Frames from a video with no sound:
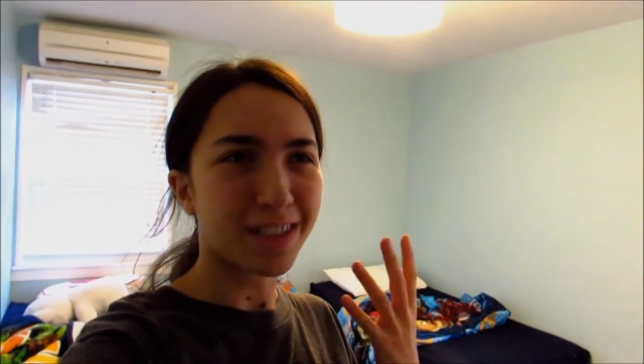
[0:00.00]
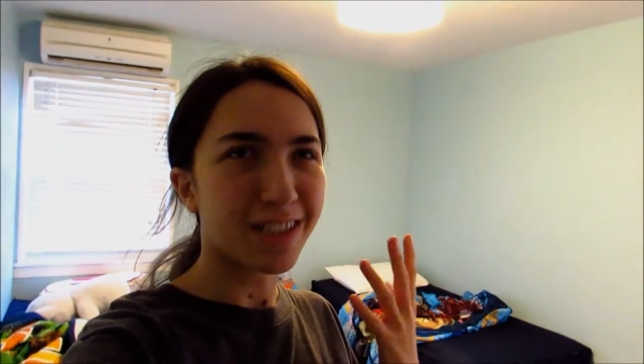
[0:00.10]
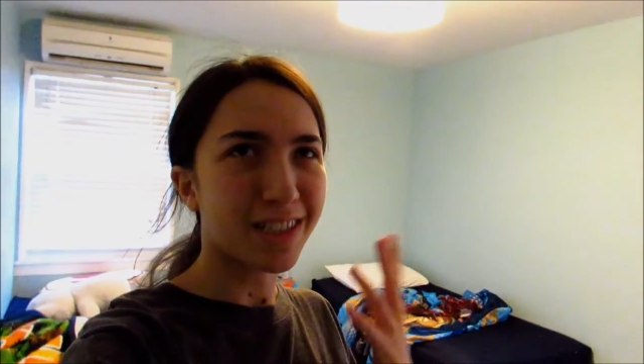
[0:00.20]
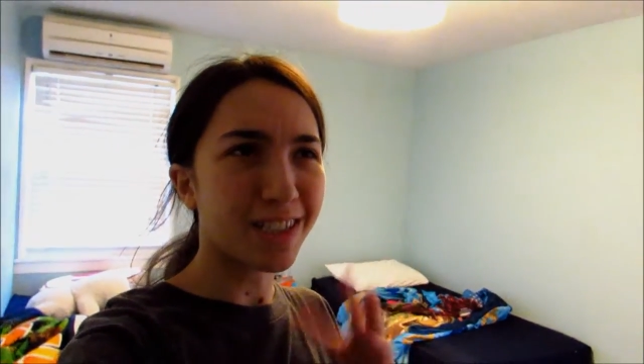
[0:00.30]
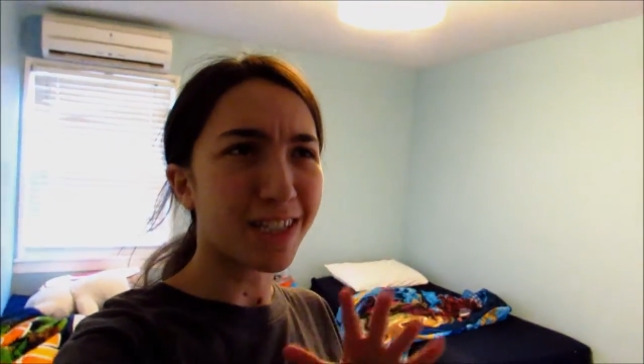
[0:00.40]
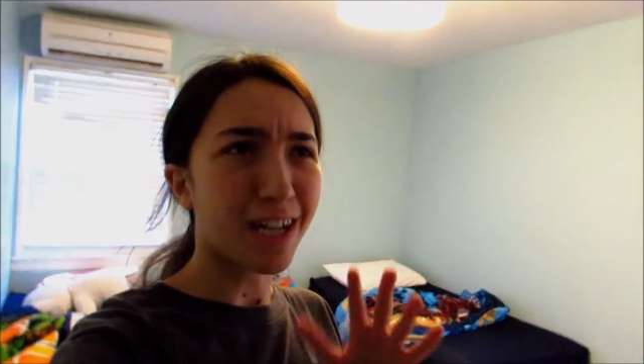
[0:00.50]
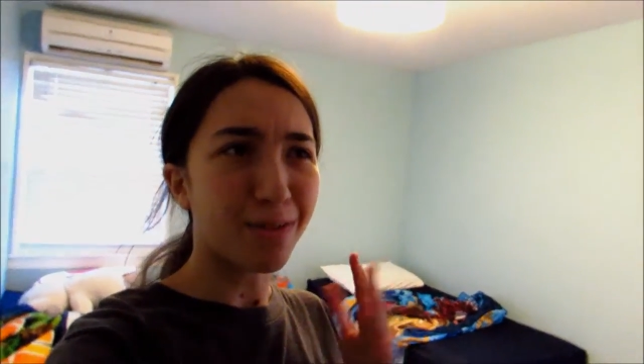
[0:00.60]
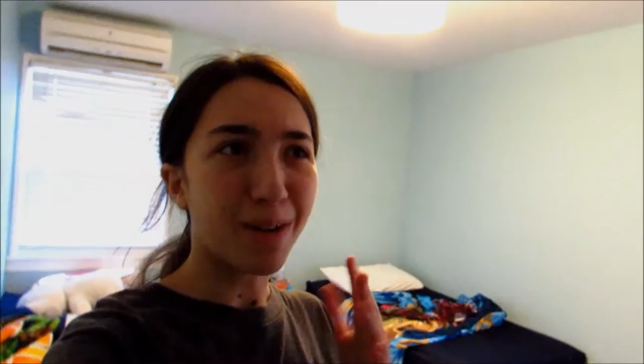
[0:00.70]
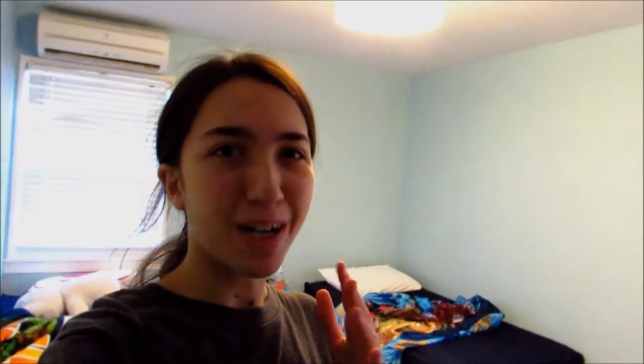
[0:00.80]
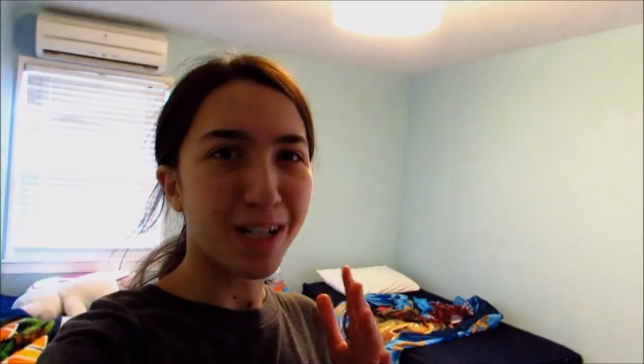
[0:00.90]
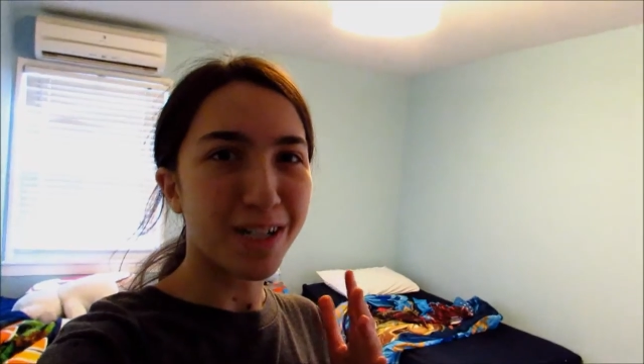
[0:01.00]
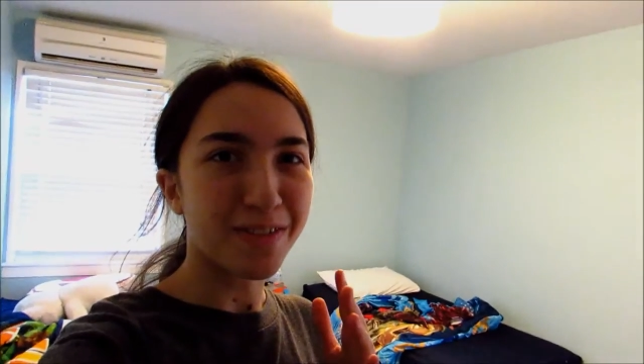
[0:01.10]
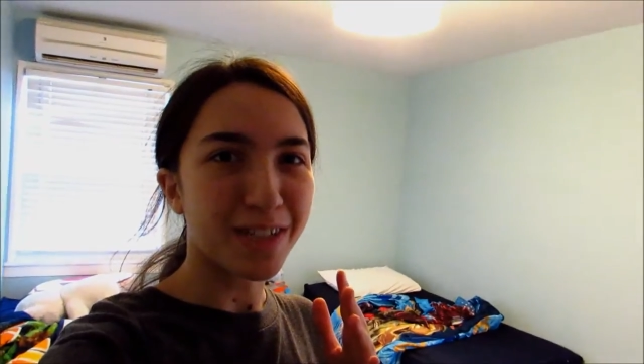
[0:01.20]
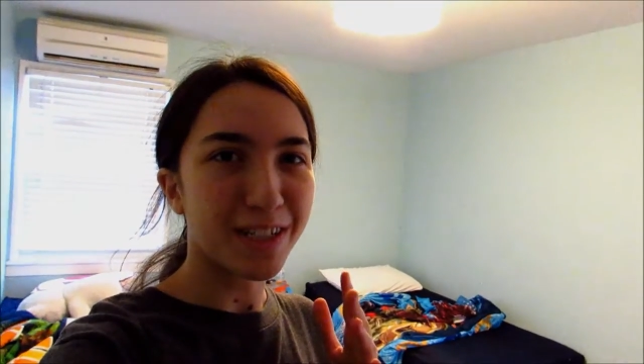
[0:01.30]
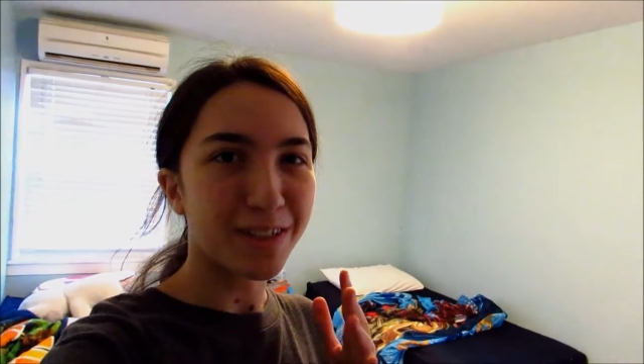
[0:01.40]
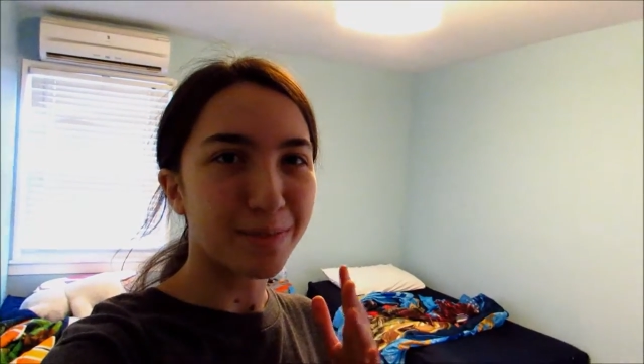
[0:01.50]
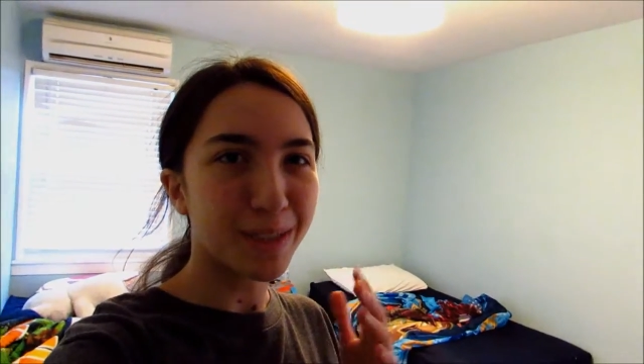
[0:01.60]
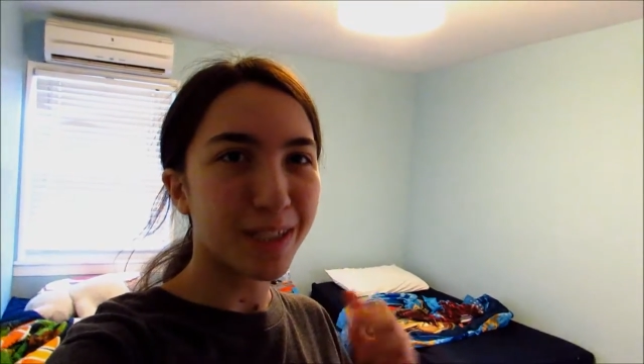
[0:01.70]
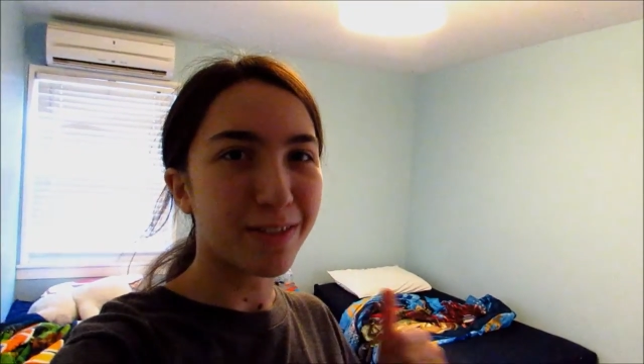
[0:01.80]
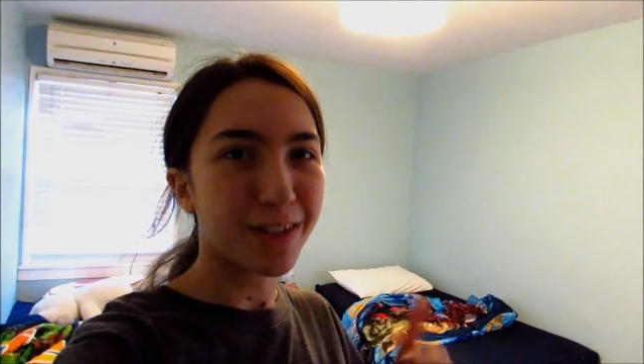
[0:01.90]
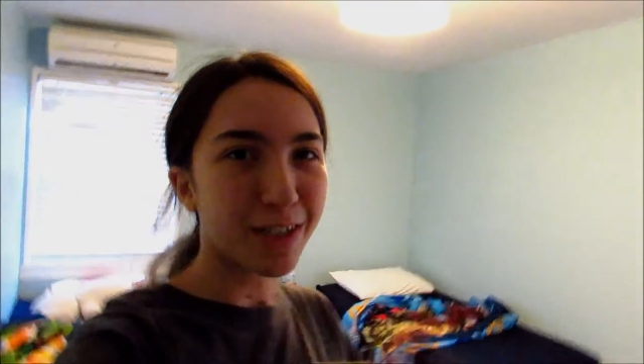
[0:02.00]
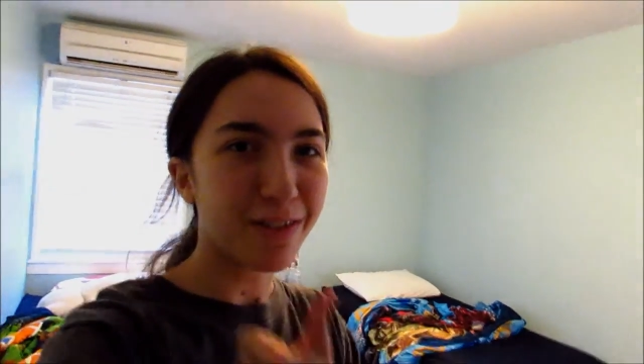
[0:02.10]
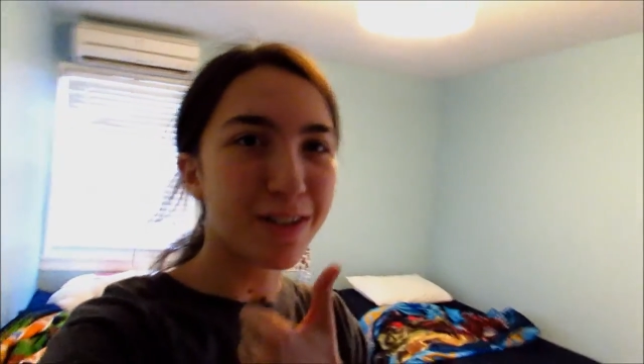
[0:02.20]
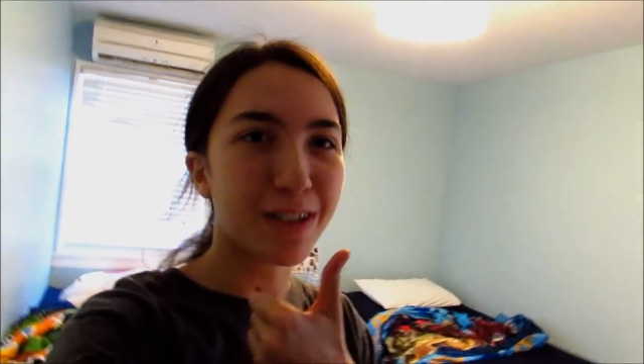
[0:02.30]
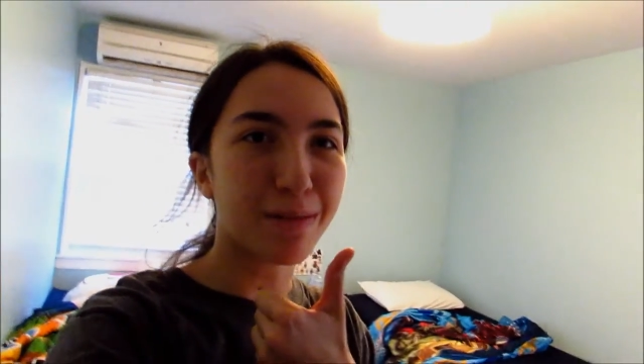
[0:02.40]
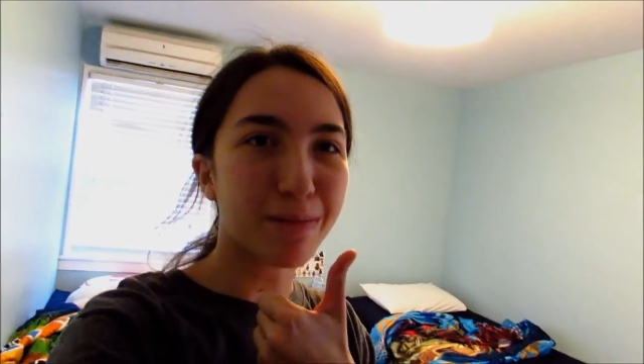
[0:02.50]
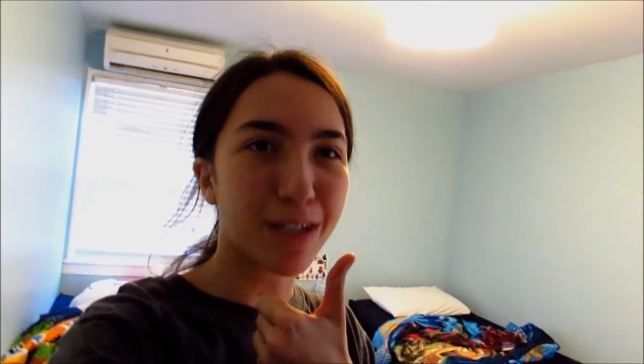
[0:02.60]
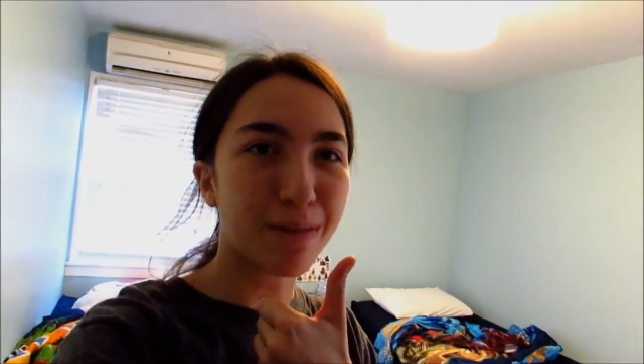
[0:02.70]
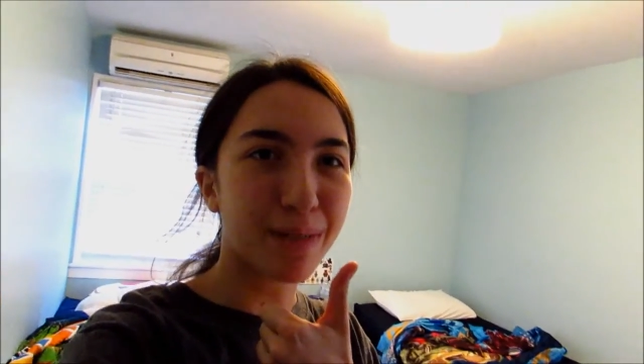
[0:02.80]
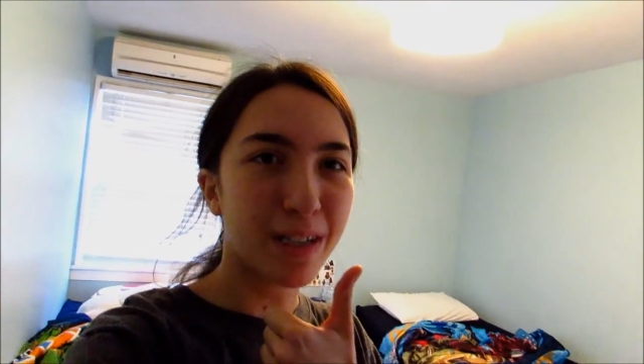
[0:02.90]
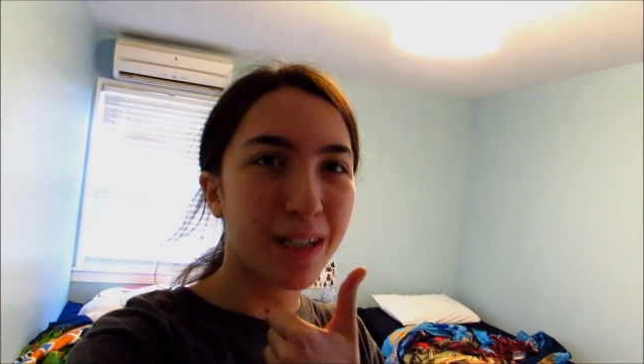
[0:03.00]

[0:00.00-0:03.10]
D I Y-ish video, please give it a huge thumbs up.